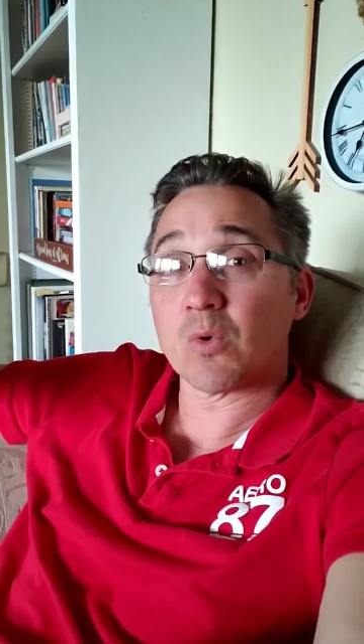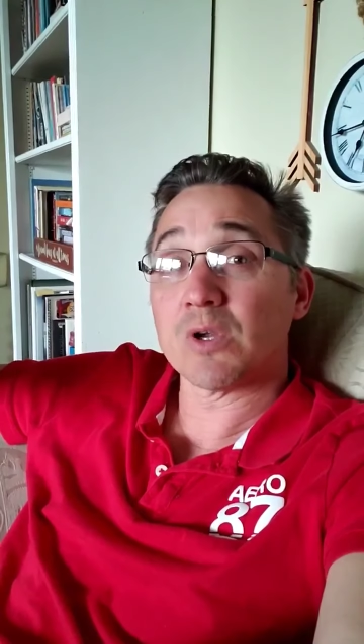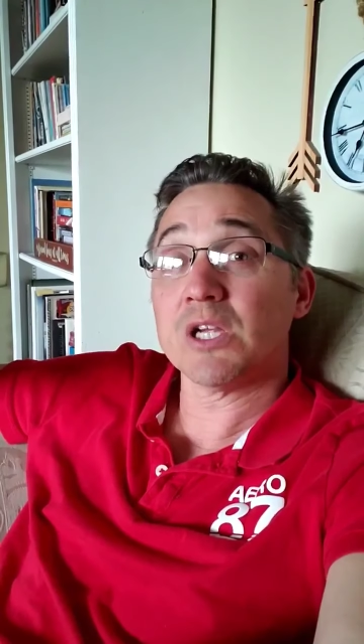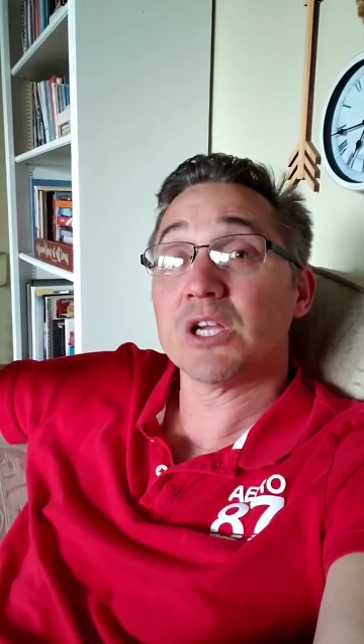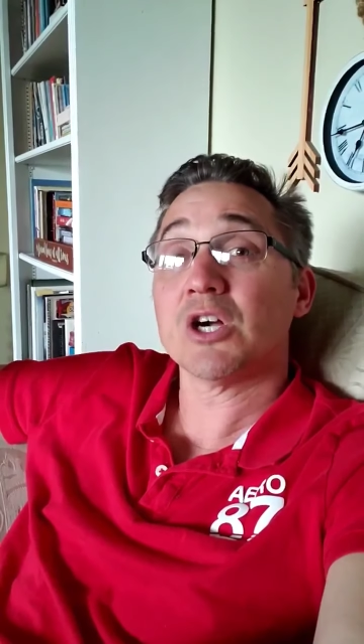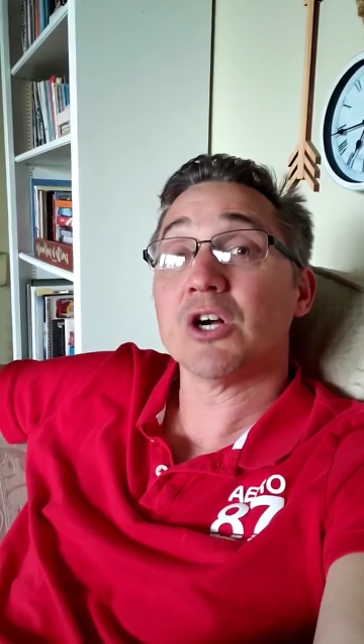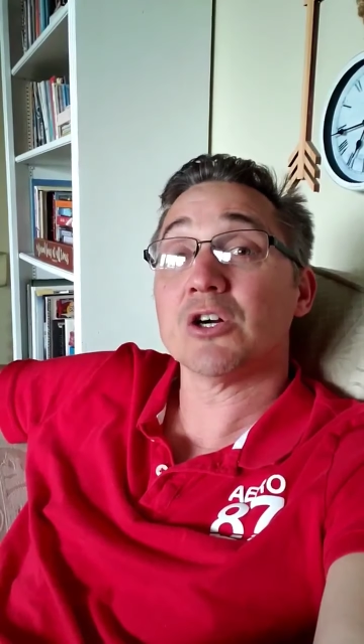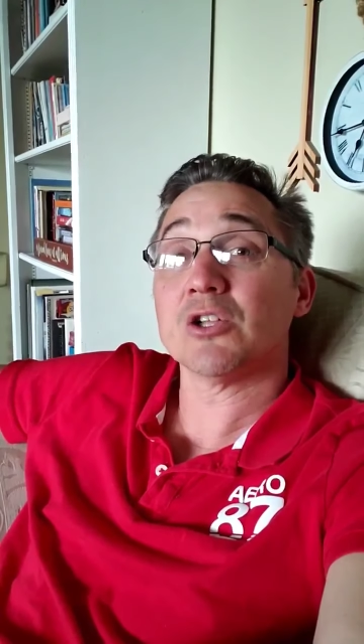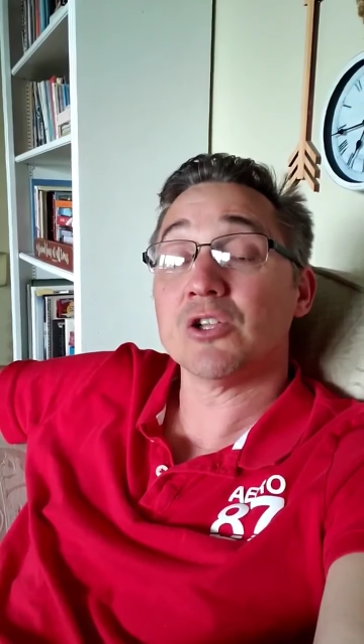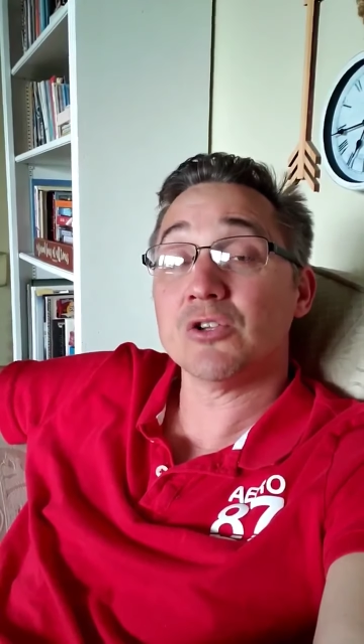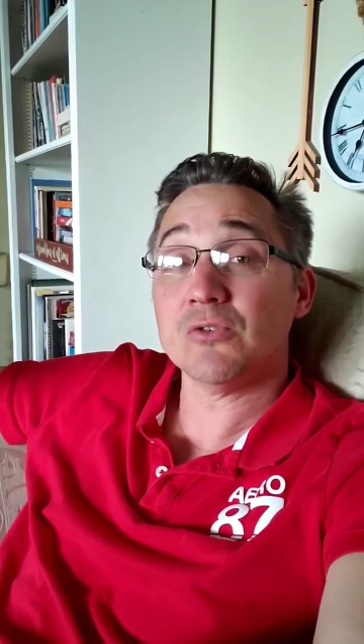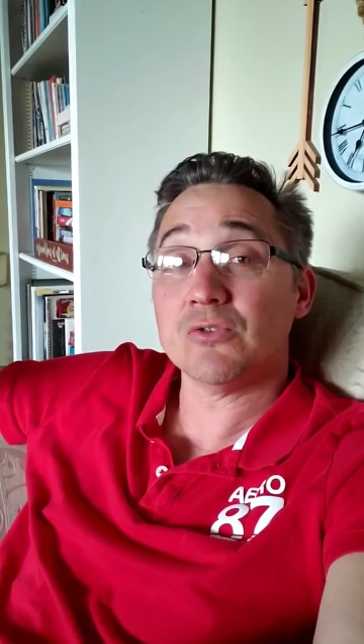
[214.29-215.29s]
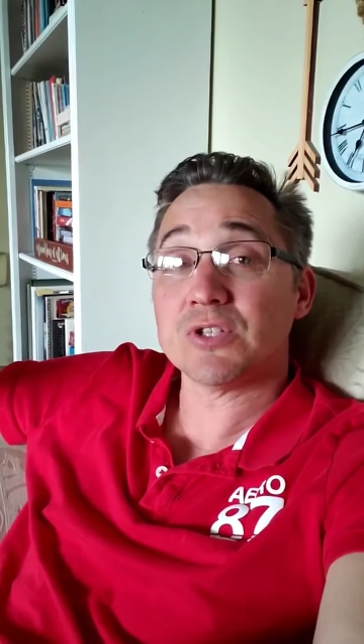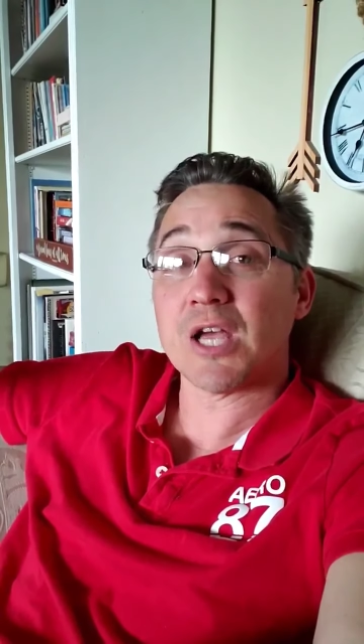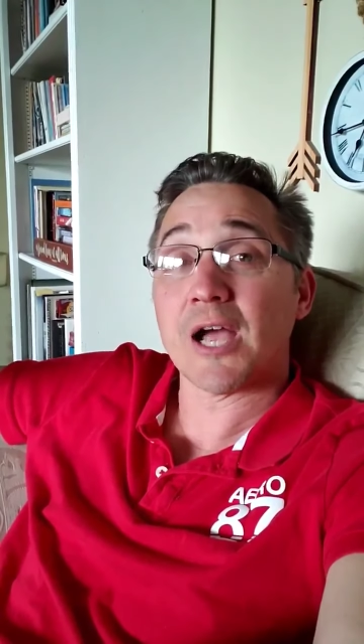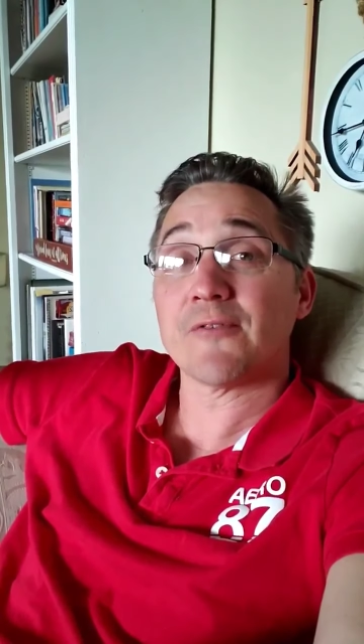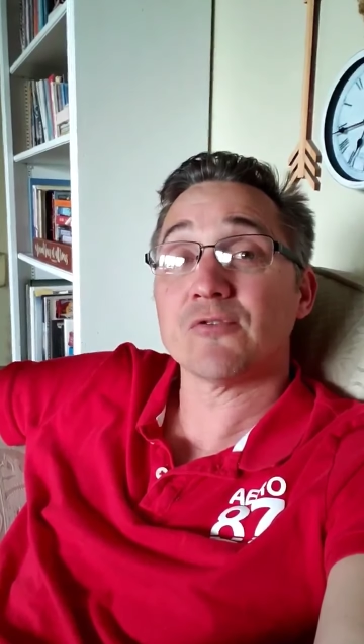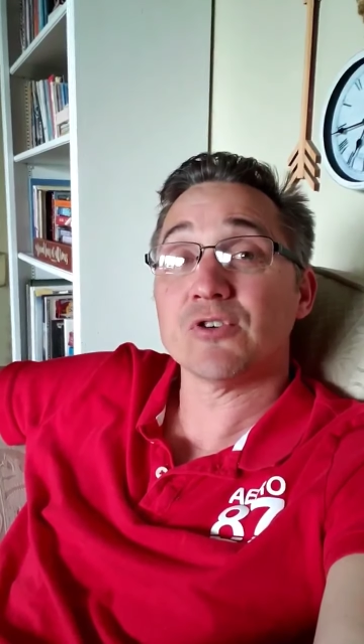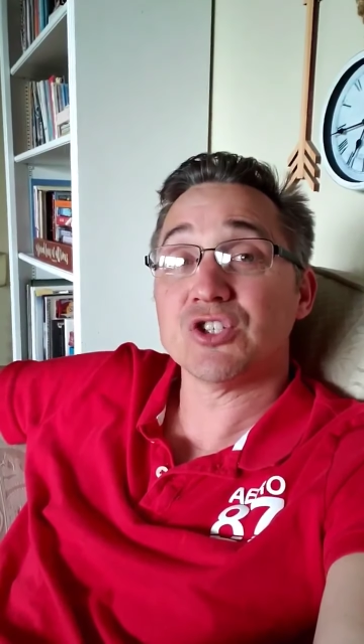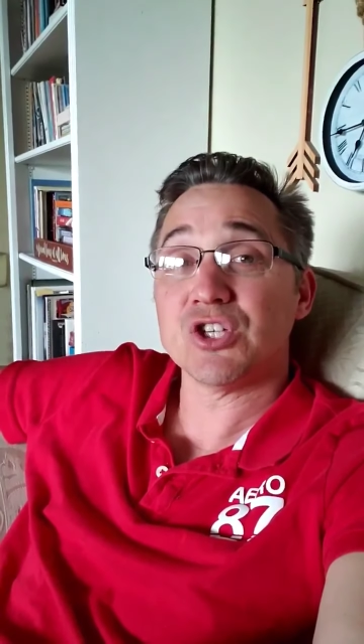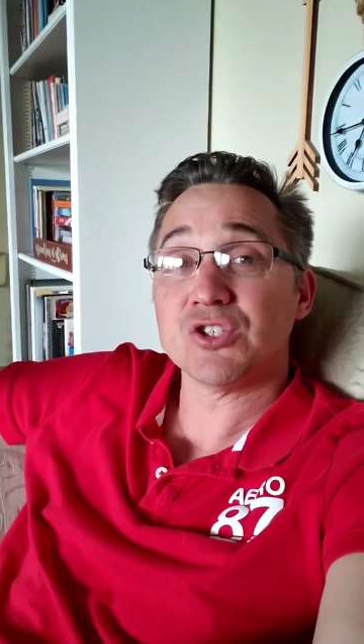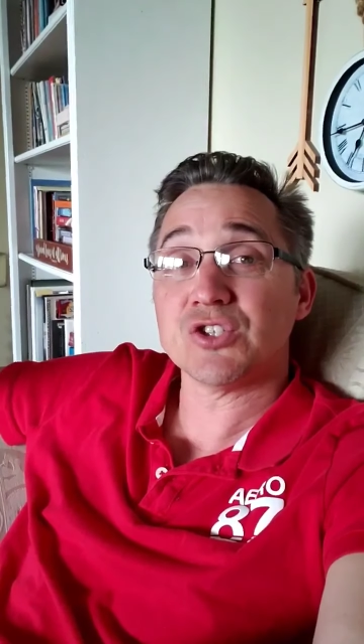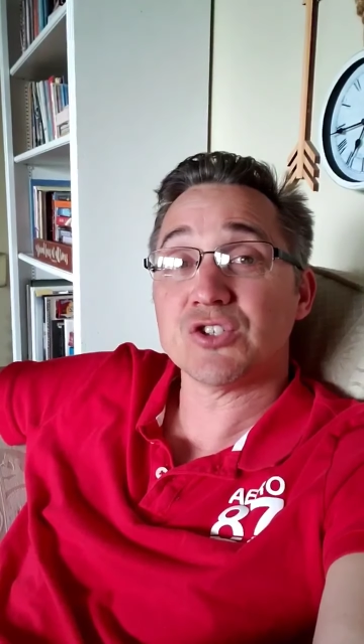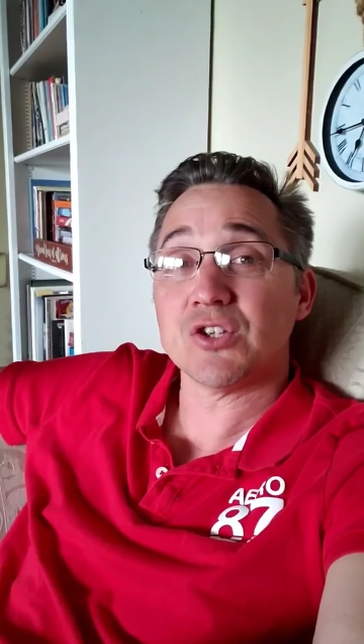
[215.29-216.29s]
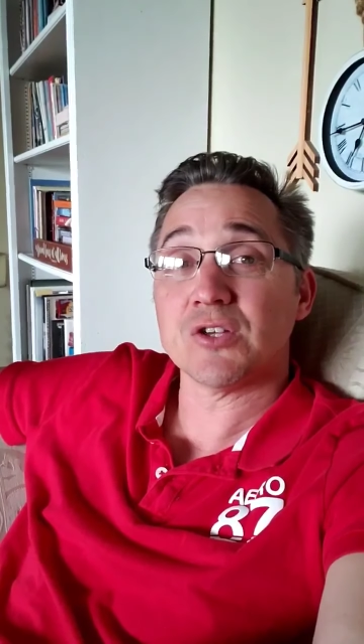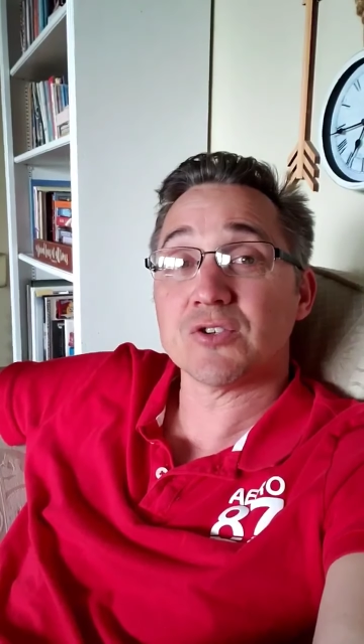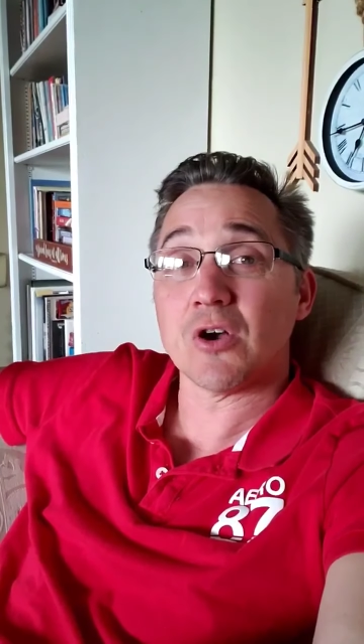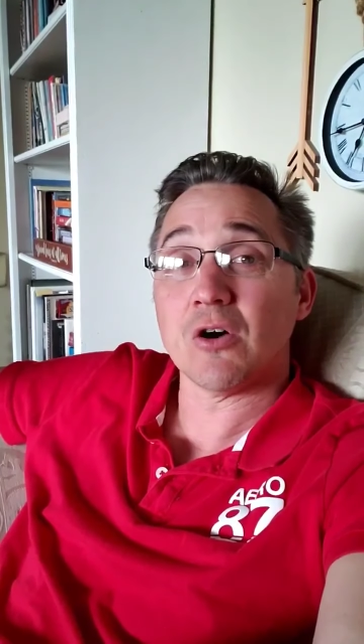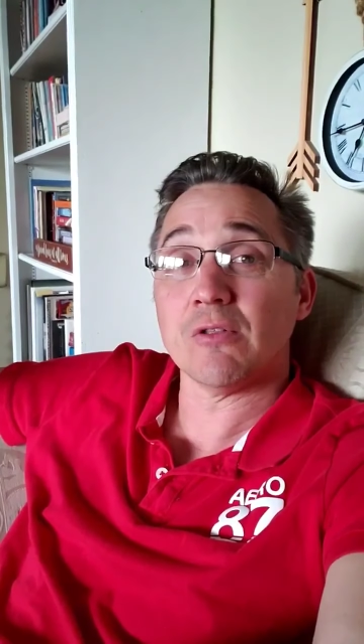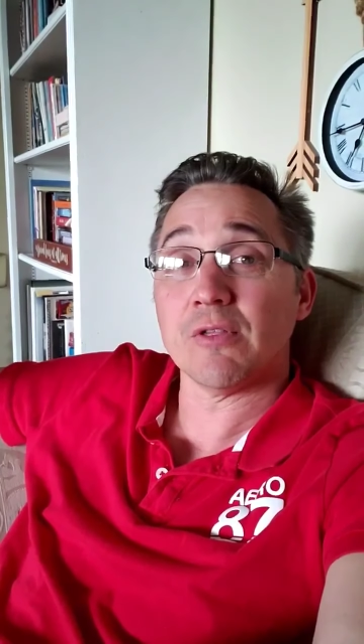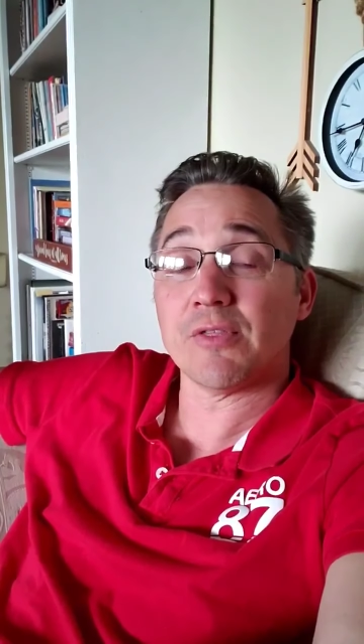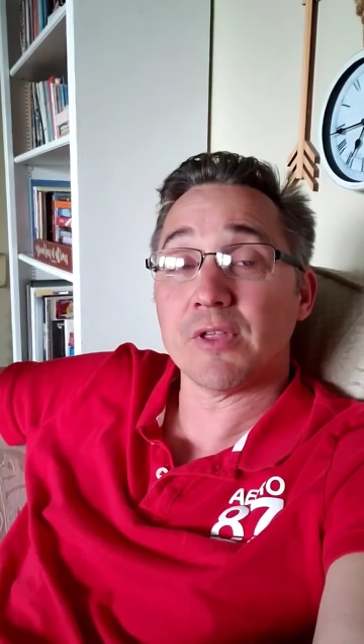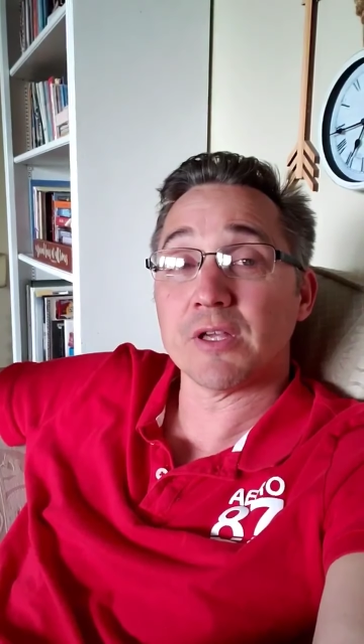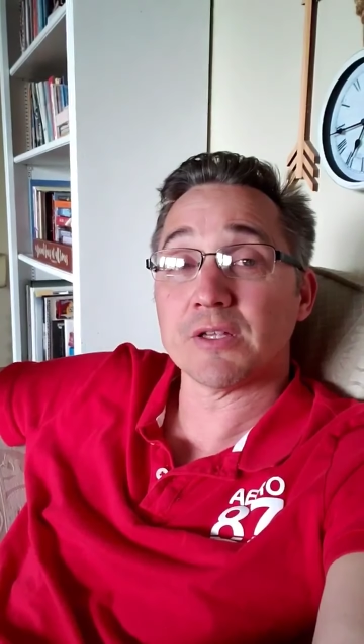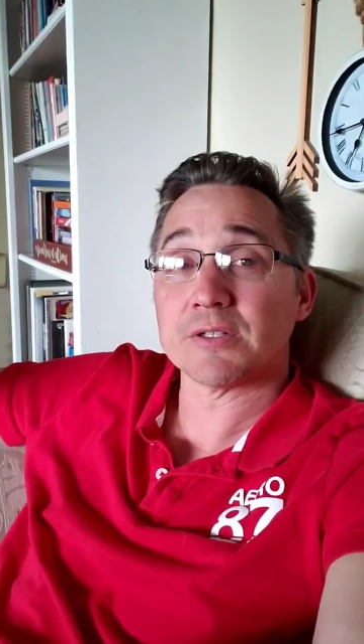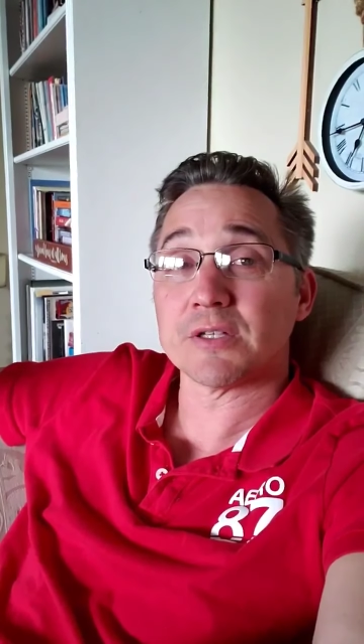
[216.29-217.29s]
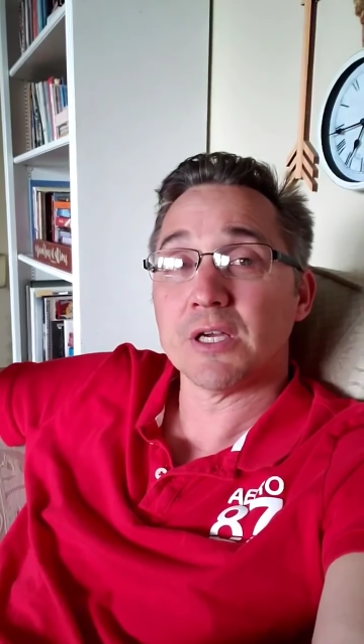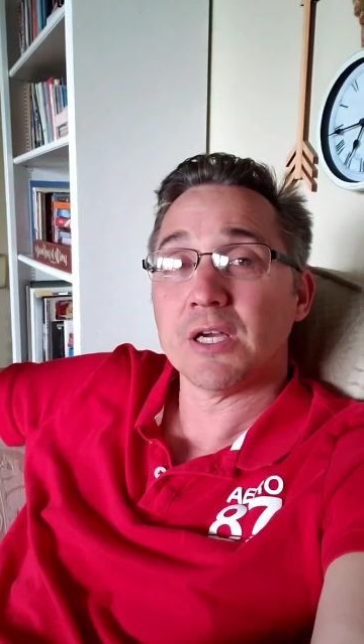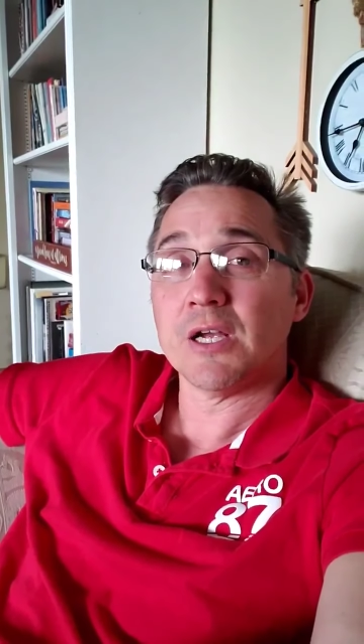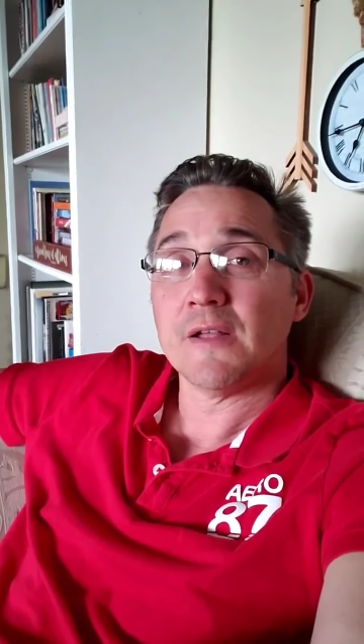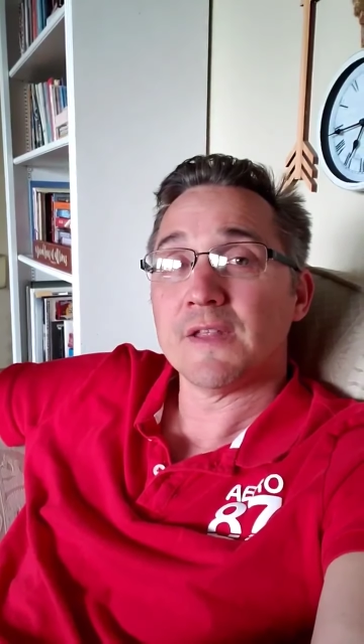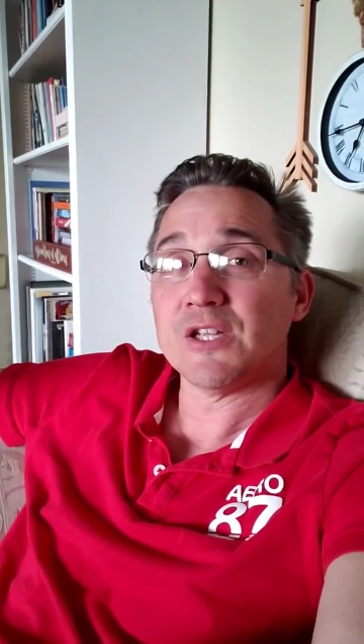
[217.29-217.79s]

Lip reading: It's where he concludes after Jesus does all the things